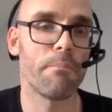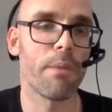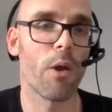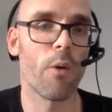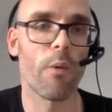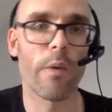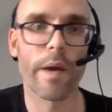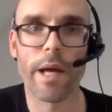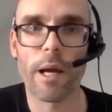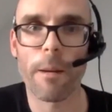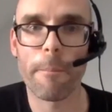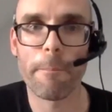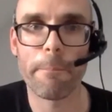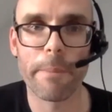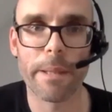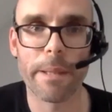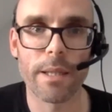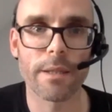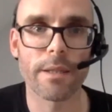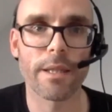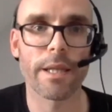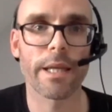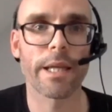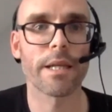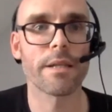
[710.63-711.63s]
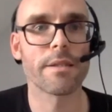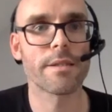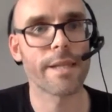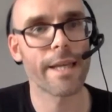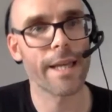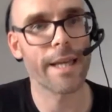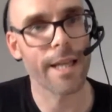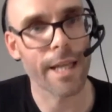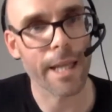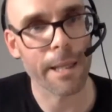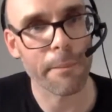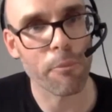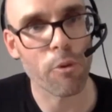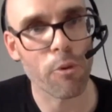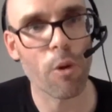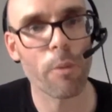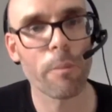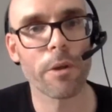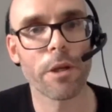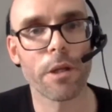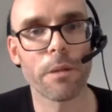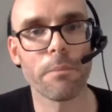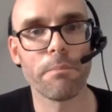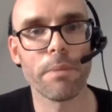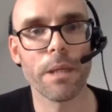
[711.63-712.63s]
blowing up buildings, killing
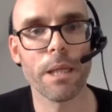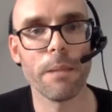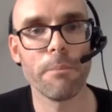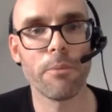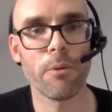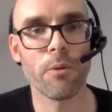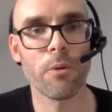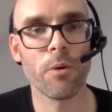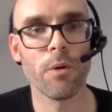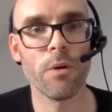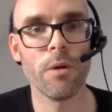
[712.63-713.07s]
prominent people.